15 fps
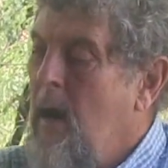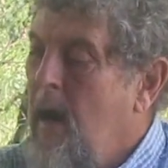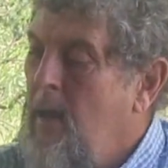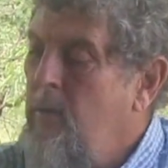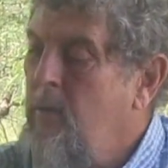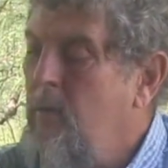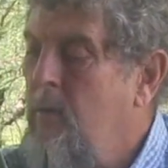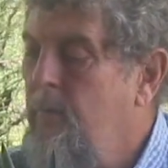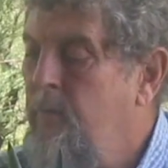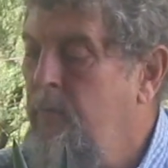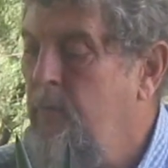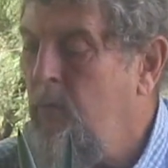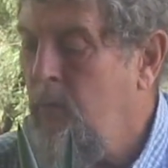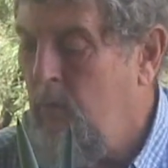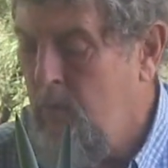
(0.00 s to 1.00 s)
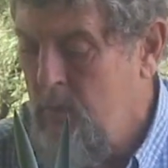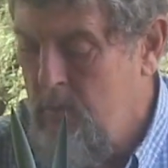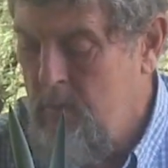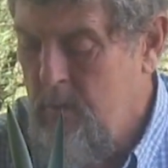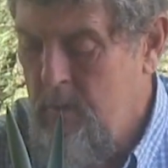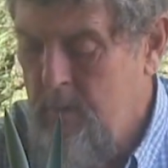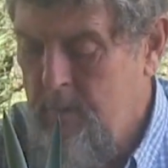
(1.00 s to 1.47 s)
other
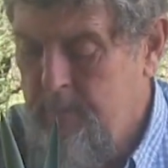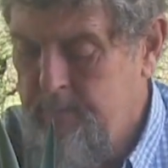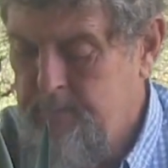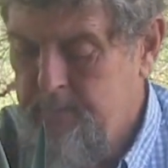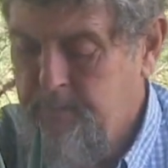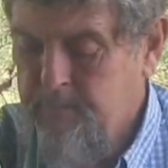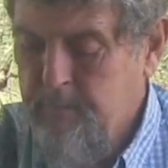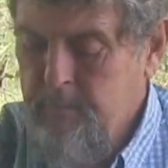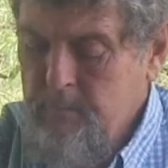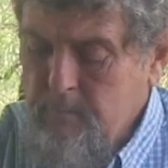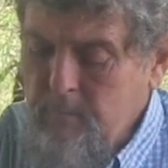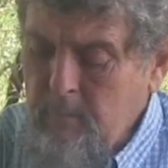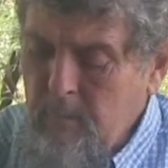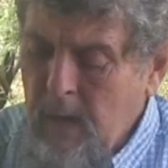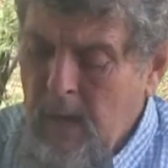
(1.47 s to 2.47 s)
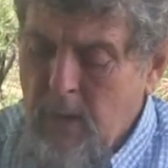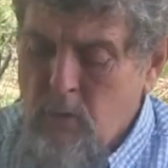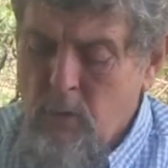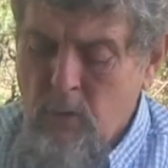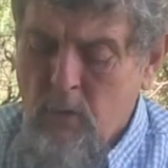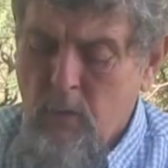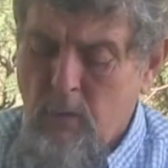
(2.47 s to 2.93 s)
foods I
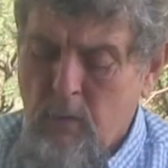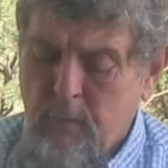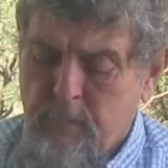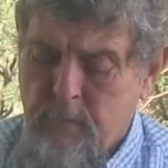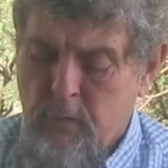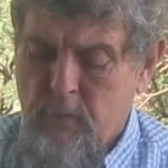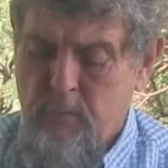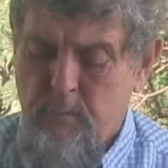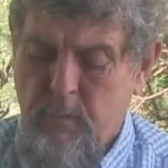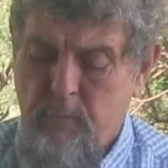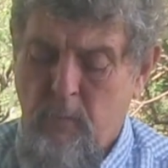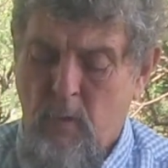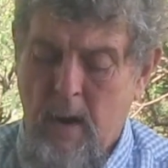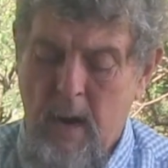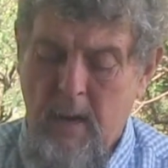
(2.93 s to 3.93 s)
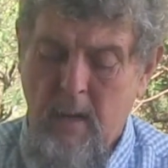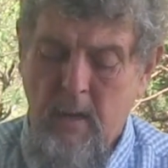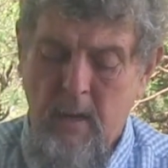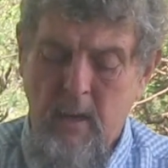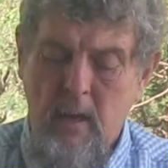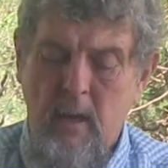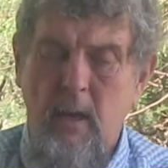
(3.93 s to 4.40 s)
should show you first before I
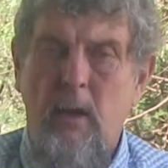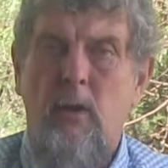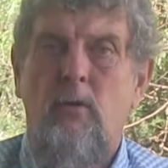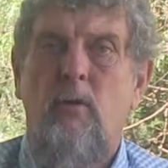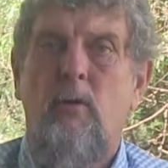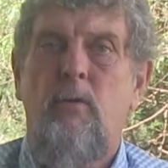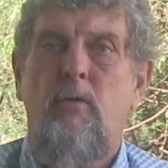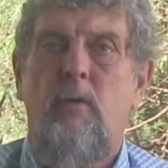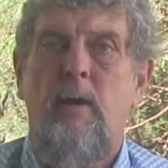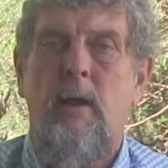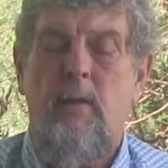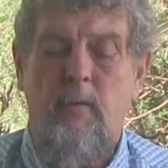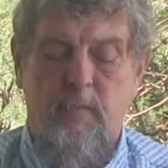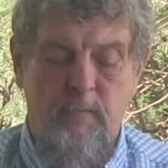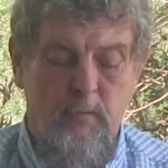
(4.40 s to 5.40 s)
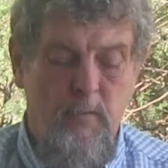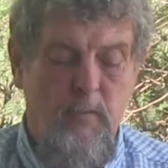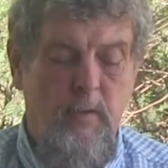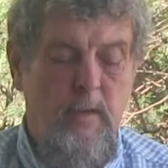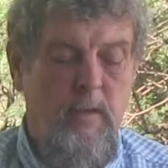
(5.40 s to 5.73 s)
turn to another food.